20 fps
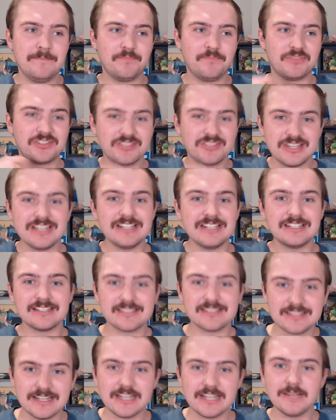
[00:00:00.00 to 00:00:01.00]
scene to
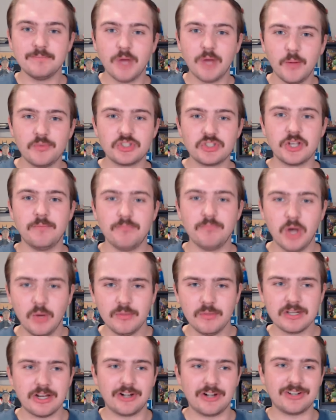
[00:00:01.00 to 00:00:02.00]
scene, moment to
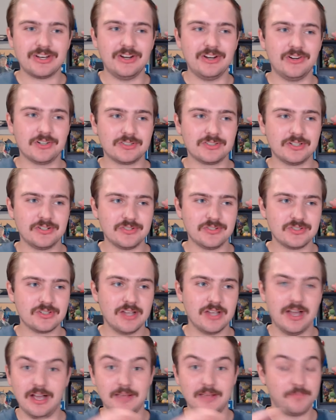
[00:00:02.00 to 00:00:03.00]
moment, our
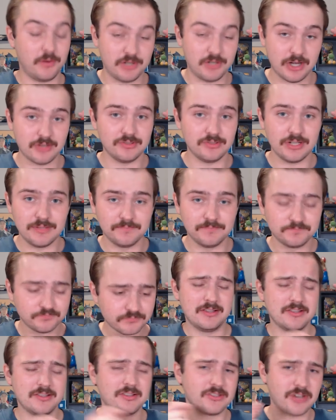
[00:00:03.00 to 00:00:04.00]
characters, uh, particularly
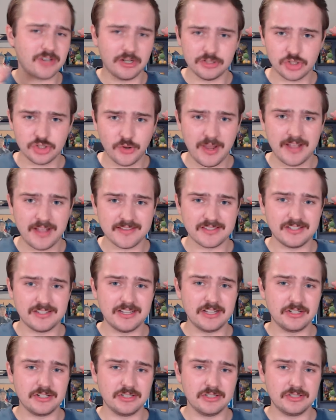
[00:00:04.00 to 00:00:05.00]
Scarlett Johansson
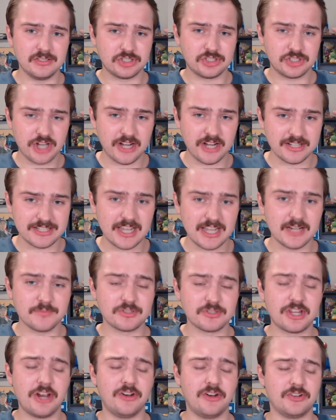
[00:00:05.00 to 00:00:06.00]
and Channing
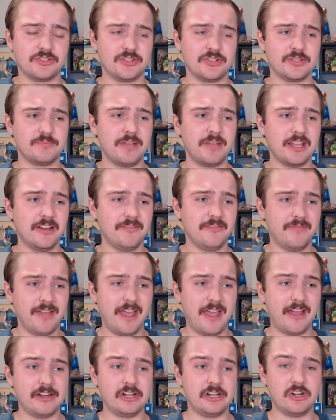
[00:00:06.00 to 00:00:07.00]
Tatum's characters might have
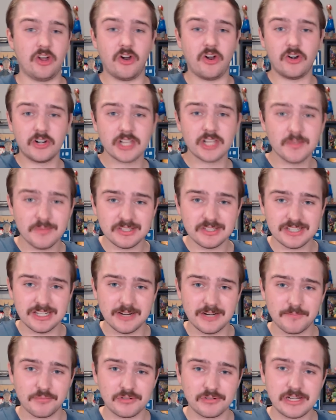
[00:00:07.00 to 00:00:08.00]
had an argument
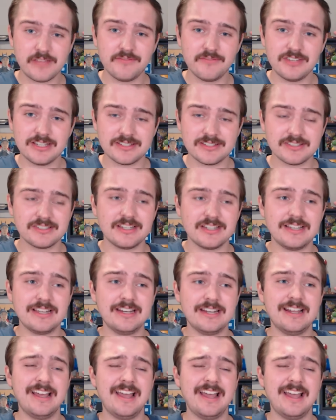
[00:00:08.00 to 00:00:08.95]
in a previous scene,